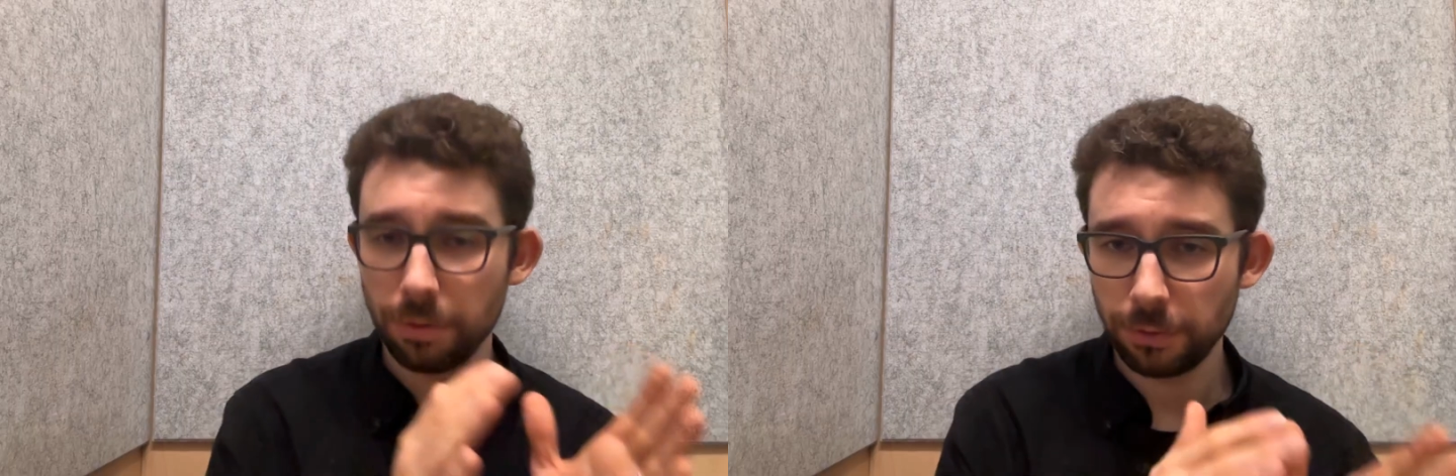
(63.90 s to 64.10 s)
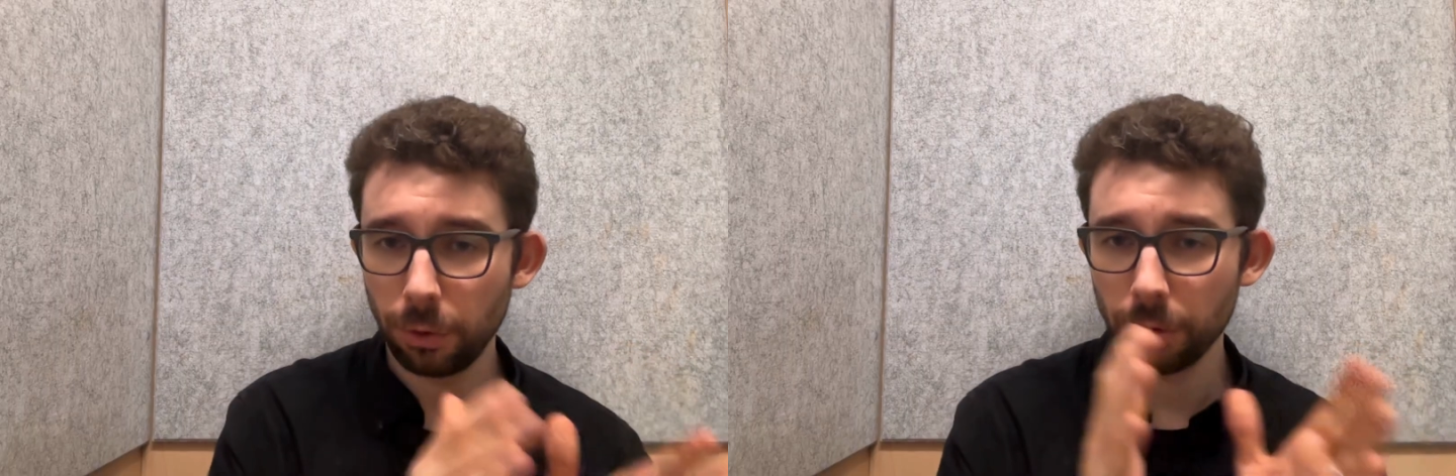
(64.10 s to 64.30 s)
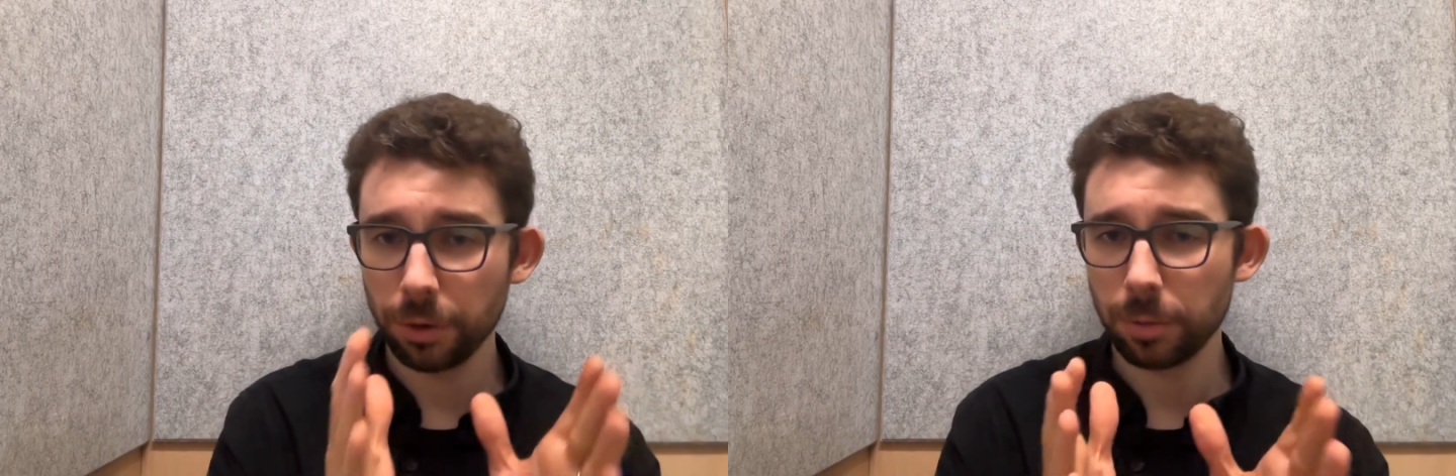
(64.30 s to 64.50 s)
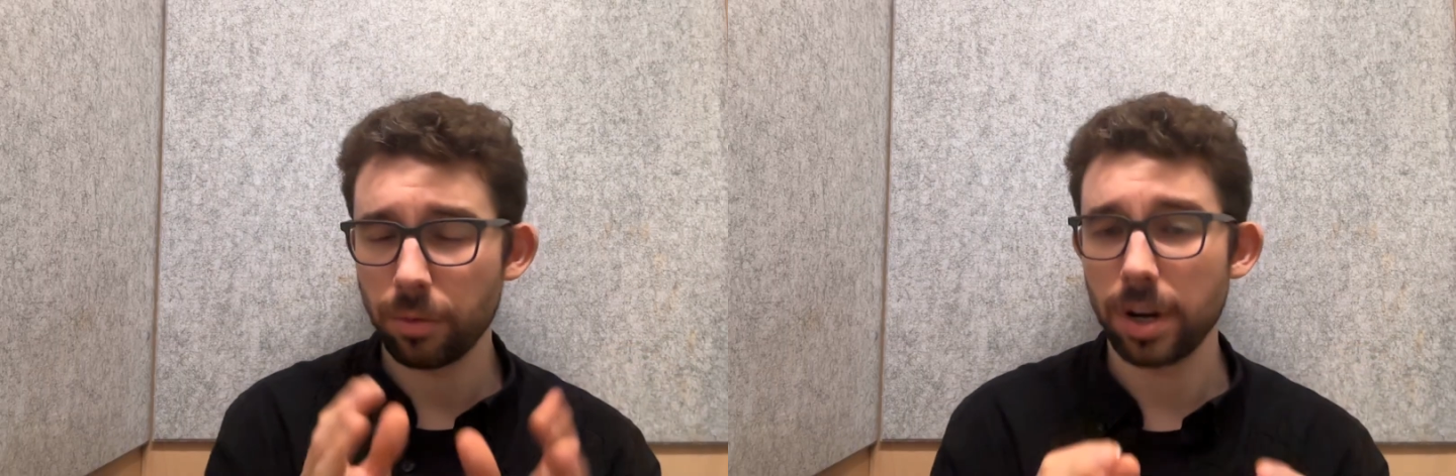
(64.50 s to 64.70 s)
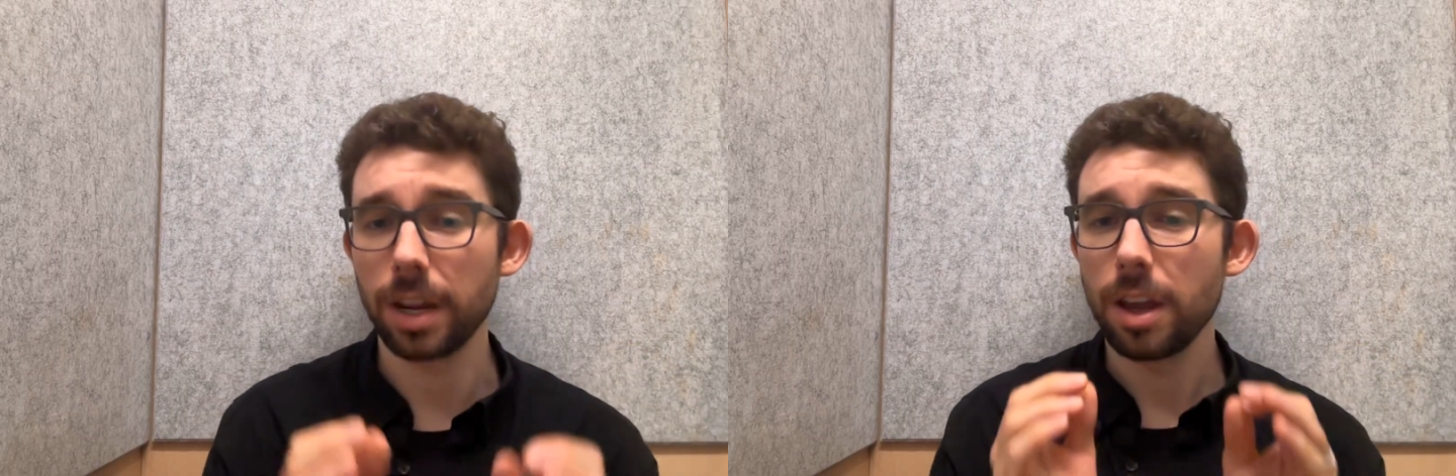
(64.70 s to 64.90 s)
fall or the
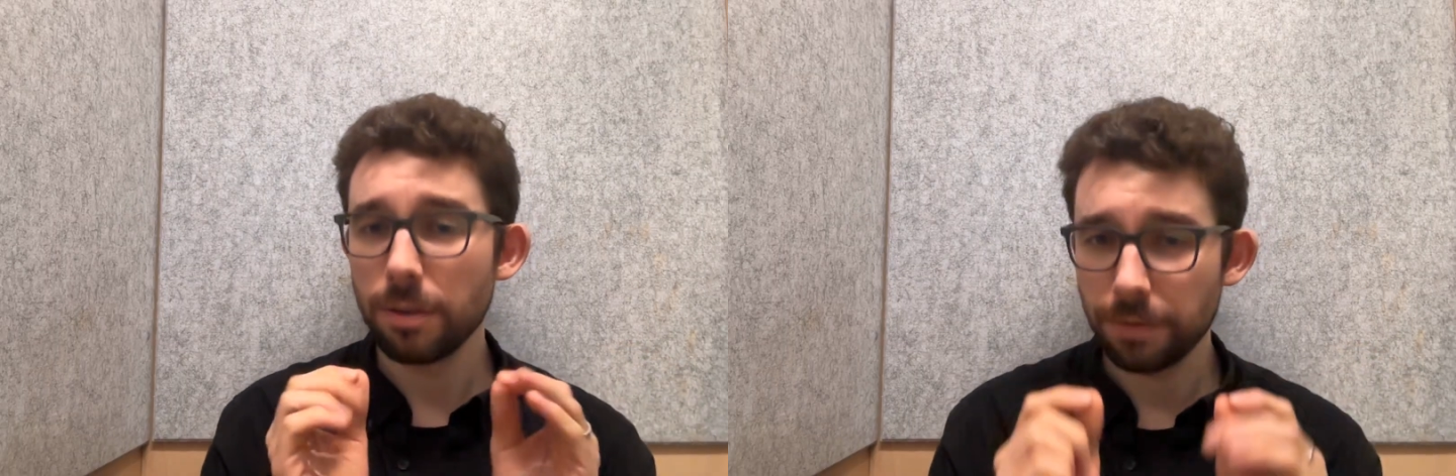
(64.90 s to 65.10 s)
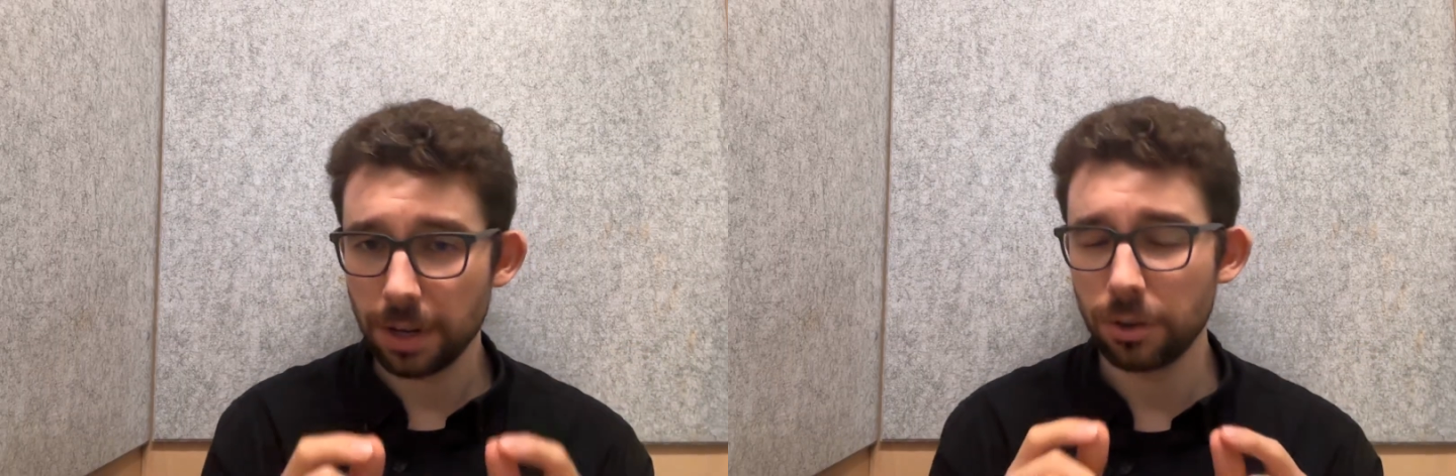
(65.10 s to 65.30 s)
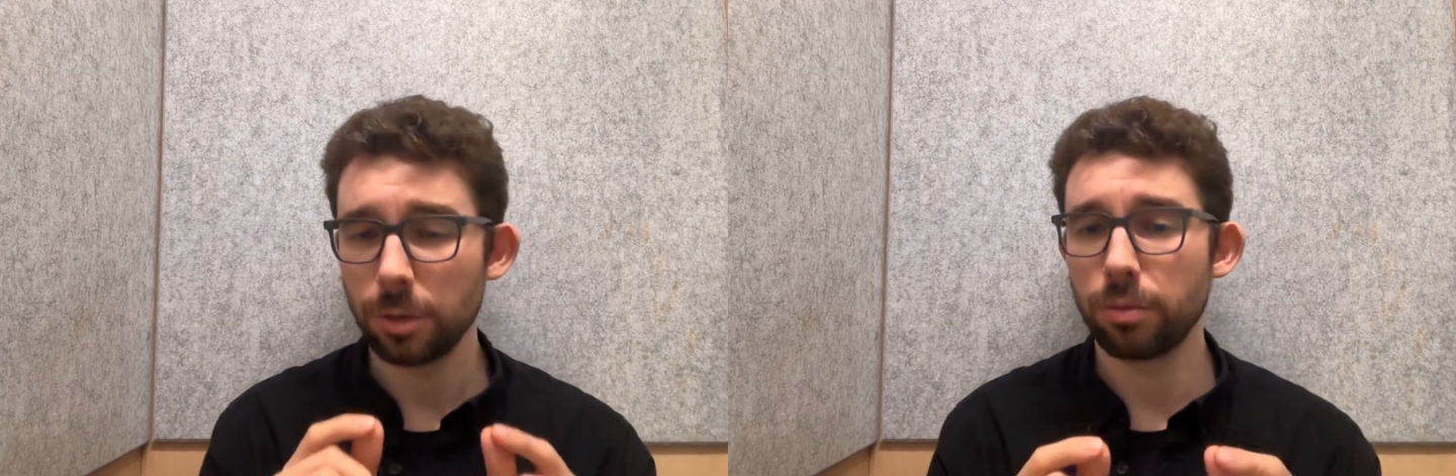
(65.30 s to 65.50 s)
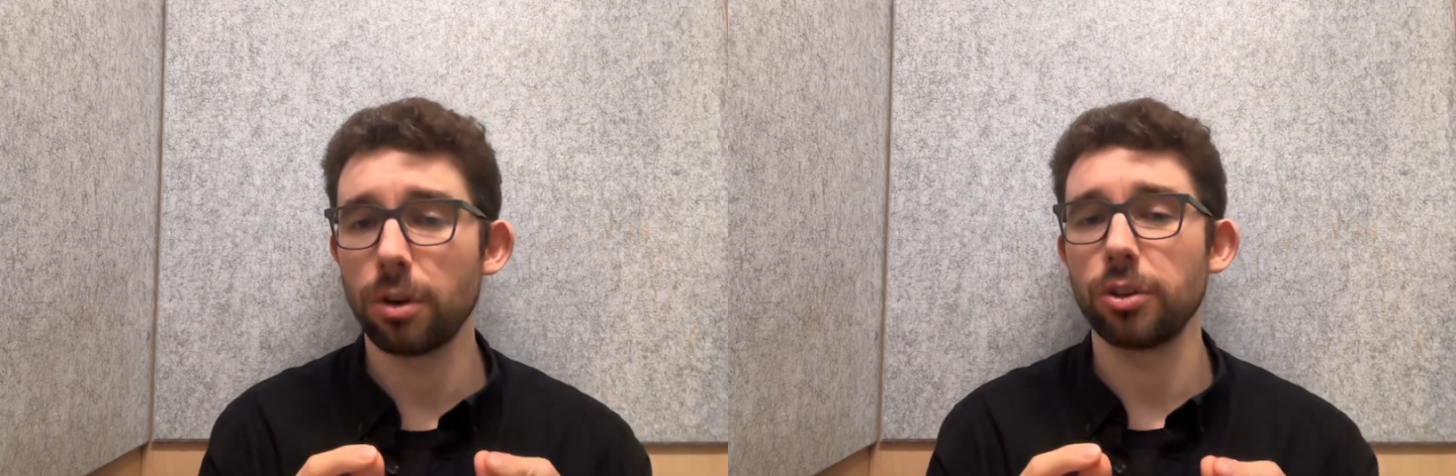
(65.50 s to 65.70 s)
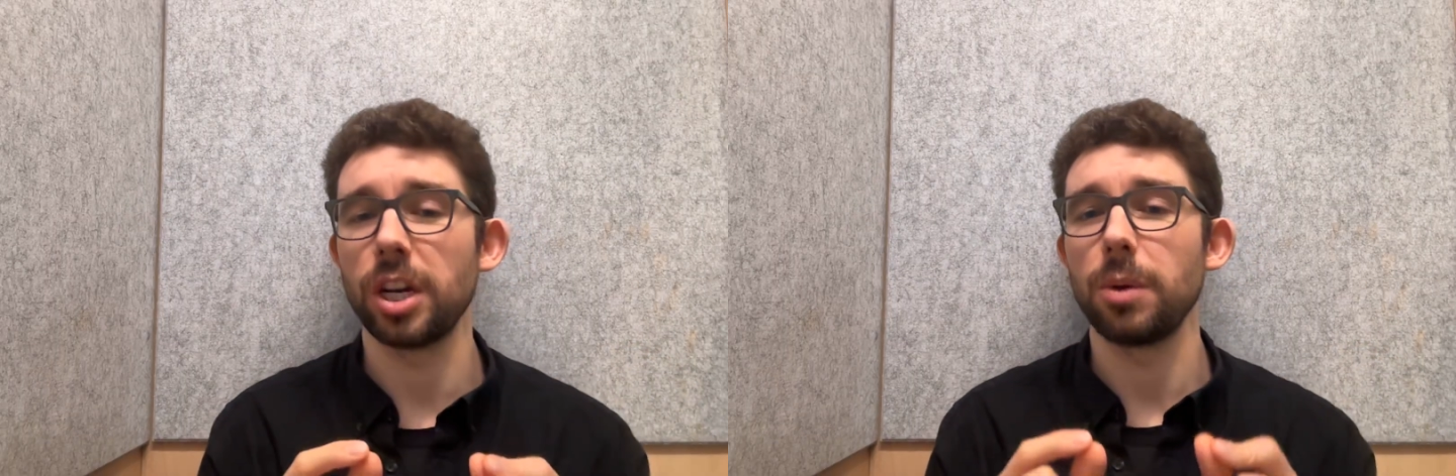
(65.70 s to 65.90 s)
spring, finish the
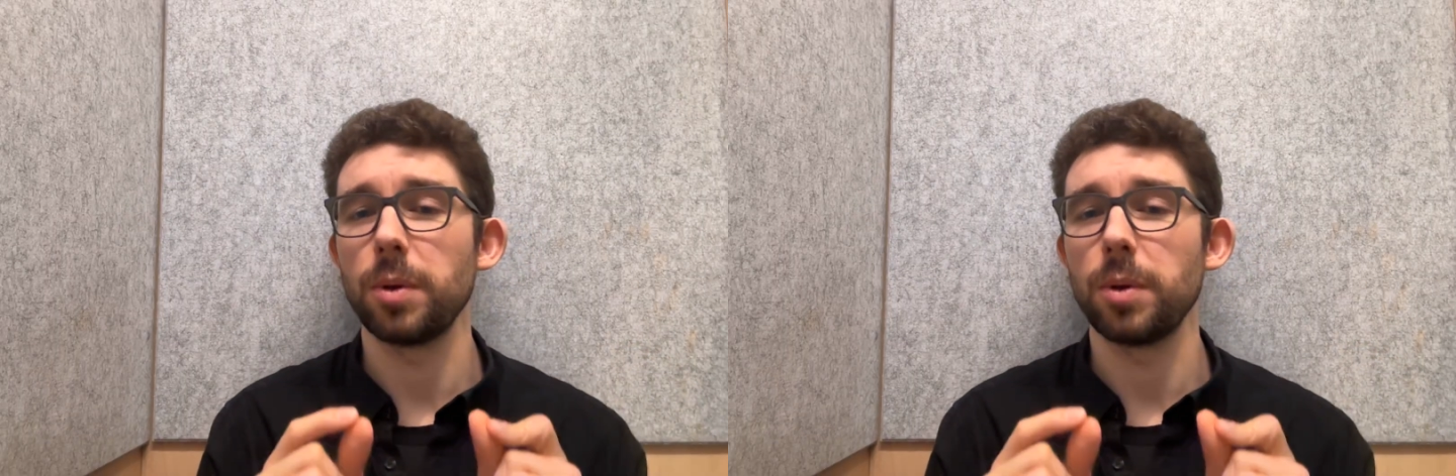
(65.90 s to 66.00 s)
project